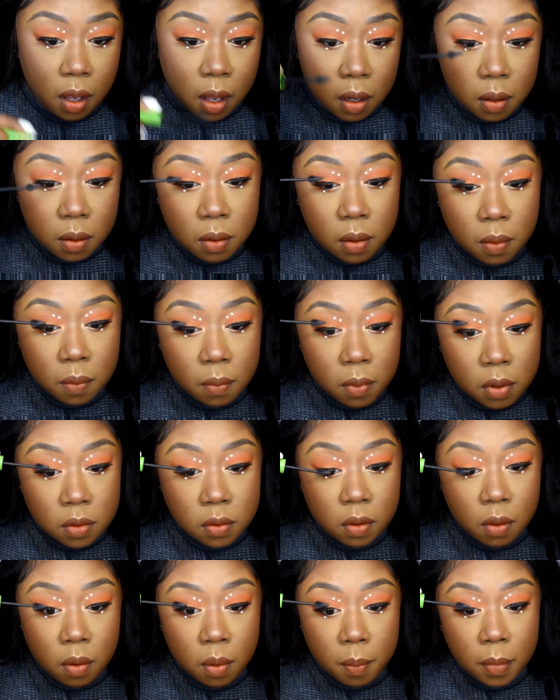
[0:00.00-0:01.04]
I don't know
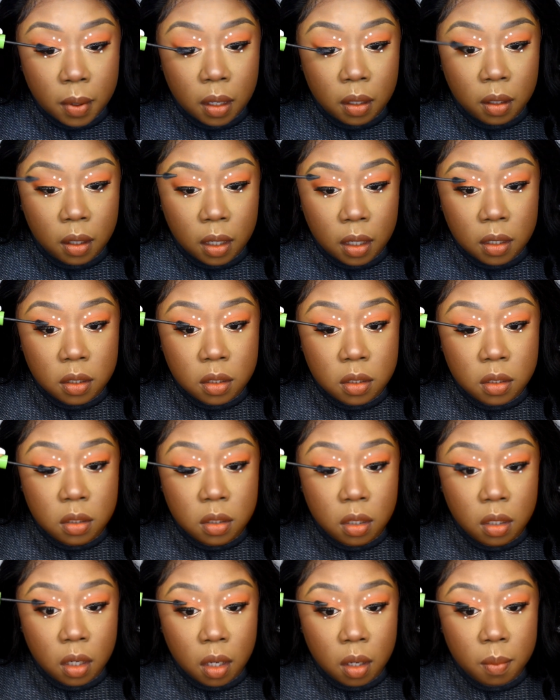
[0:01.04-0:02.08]
what's wrong with my lashes
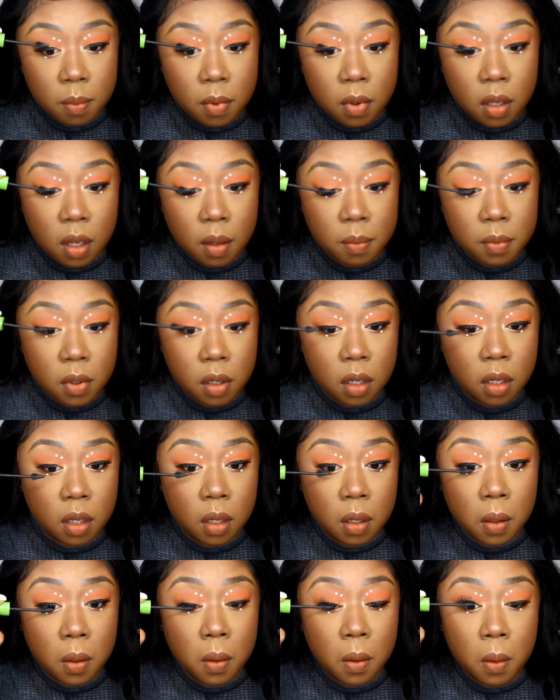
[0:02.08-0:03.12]
today, but I'm not
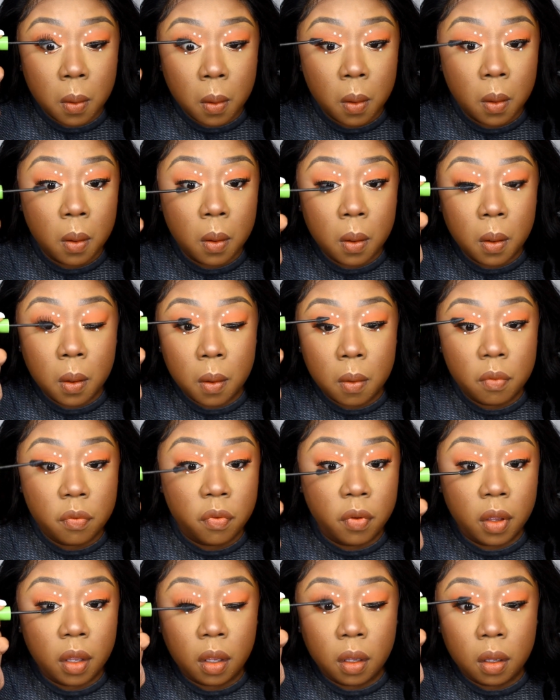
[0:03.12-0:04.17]
a
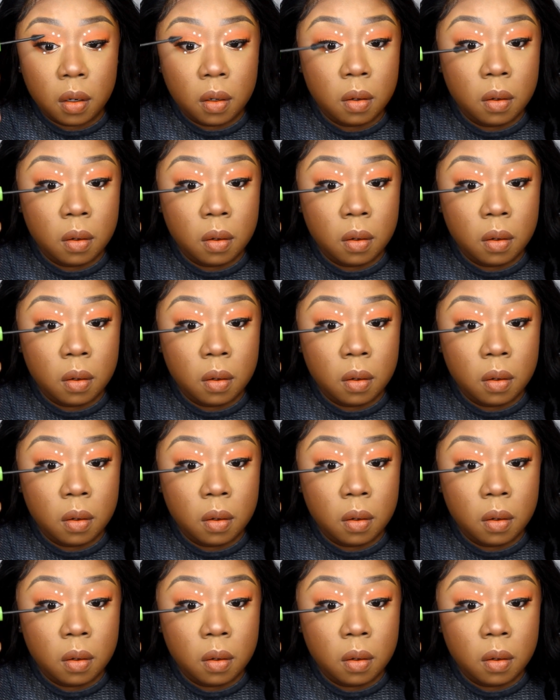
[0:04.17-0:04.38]
fan.